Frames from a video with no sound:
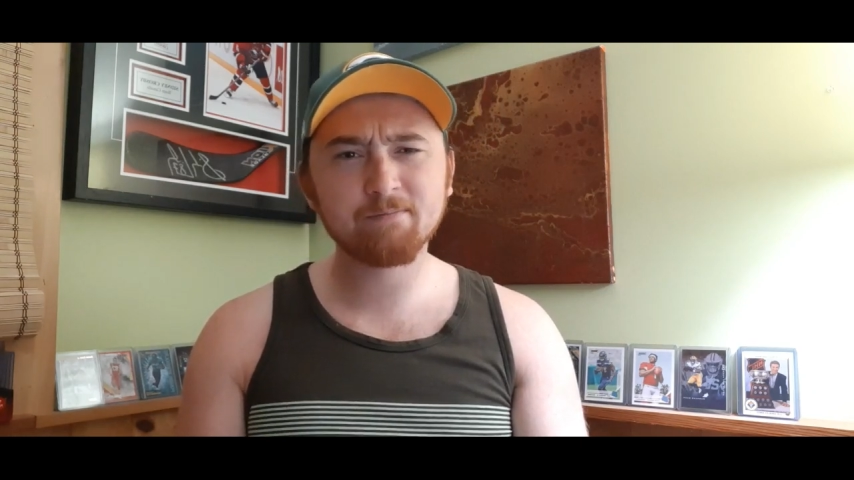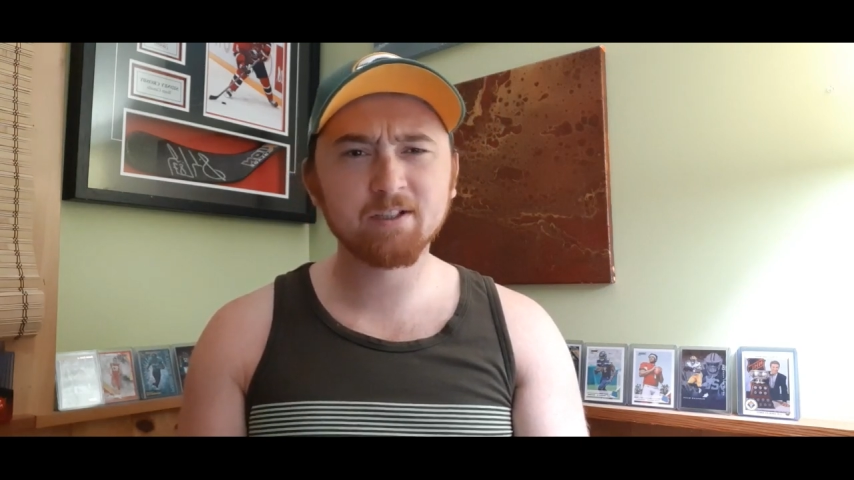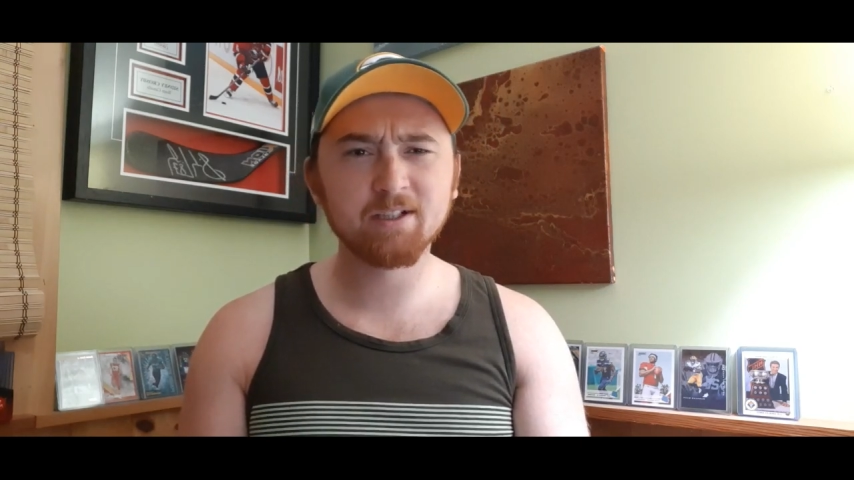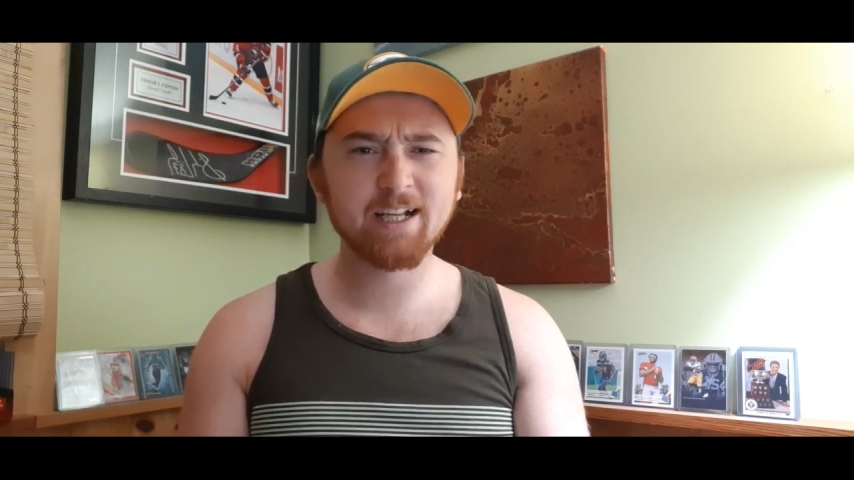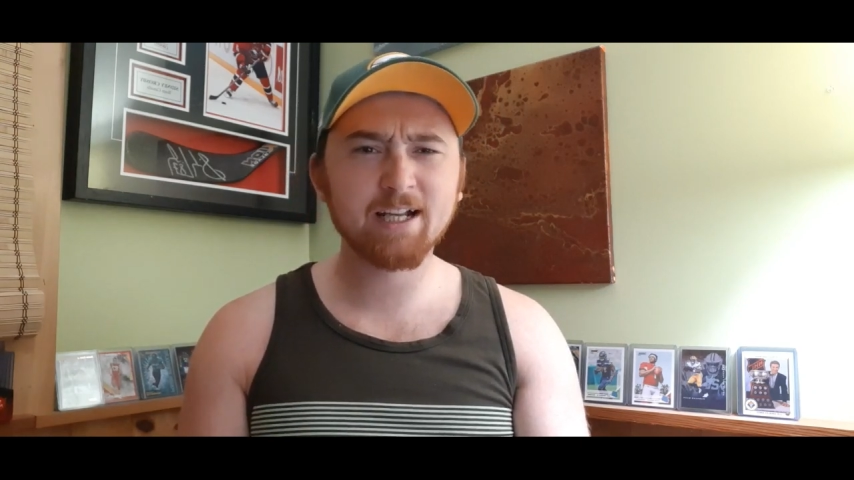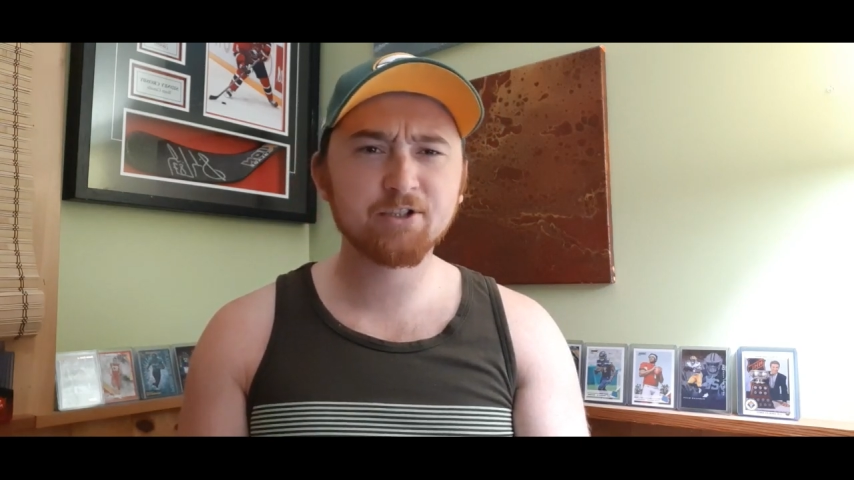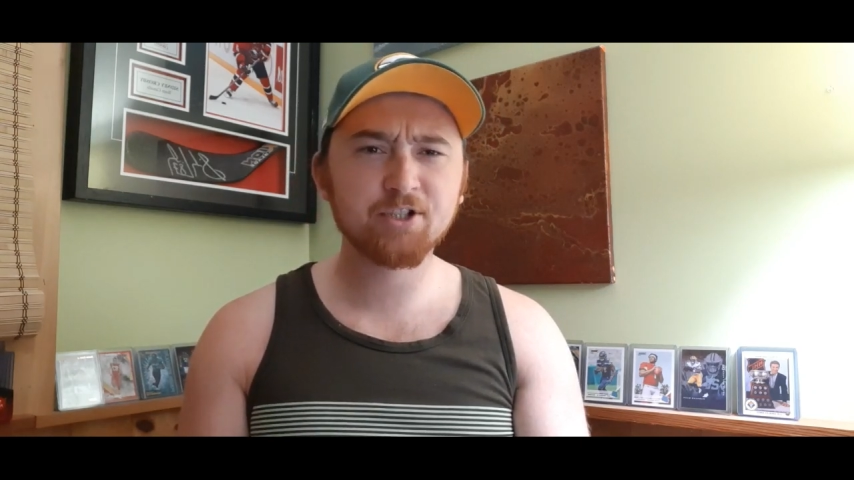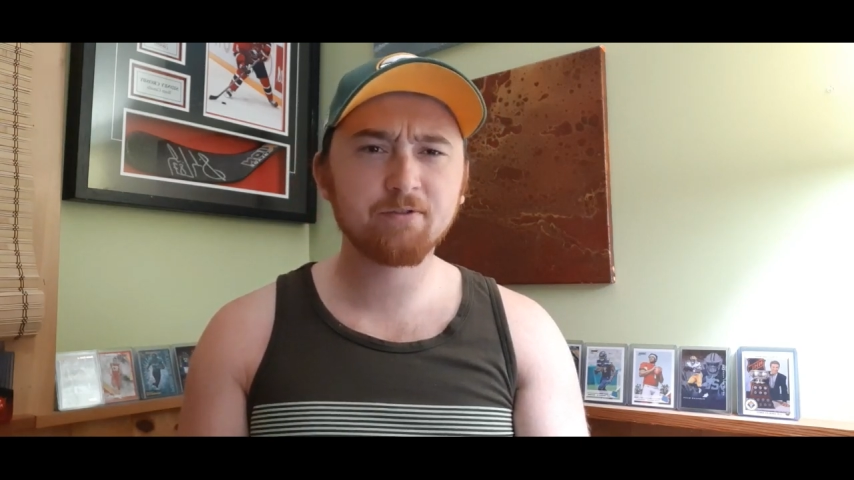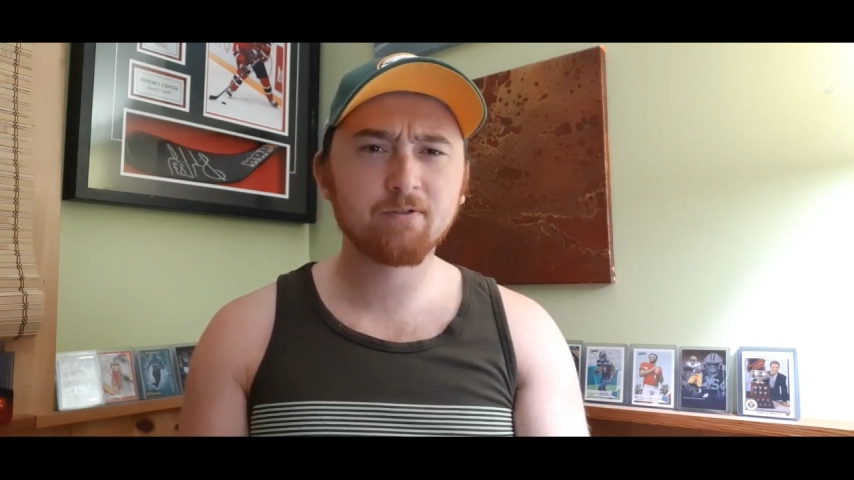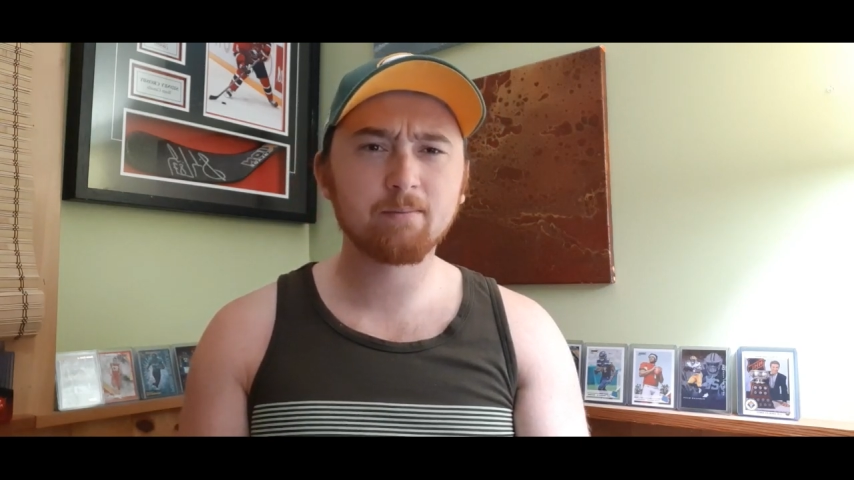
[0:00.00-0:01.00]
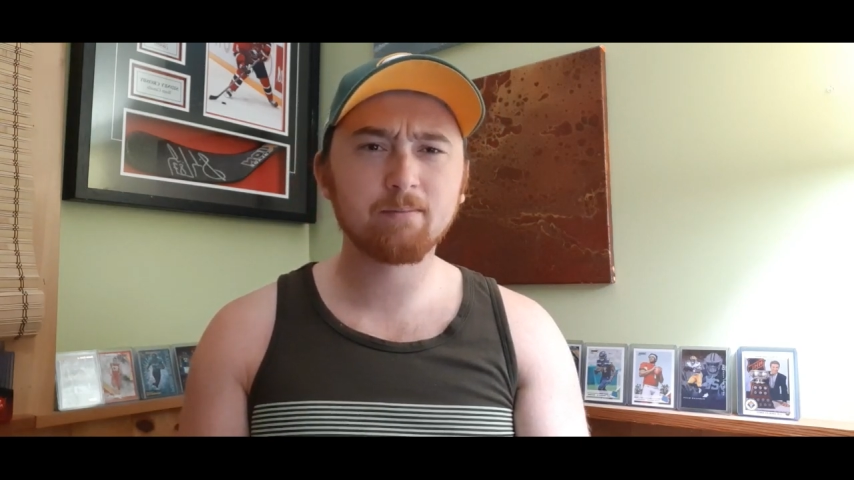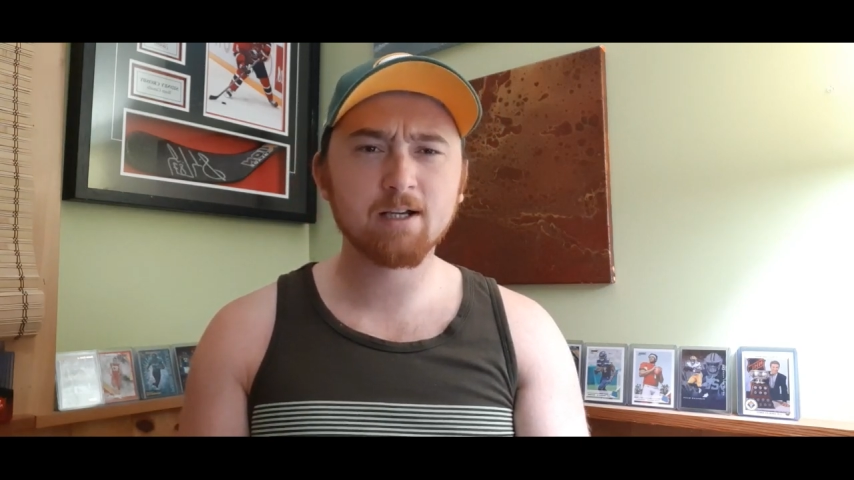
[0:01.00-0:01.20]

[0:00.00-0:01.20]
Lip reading: feeling the energy from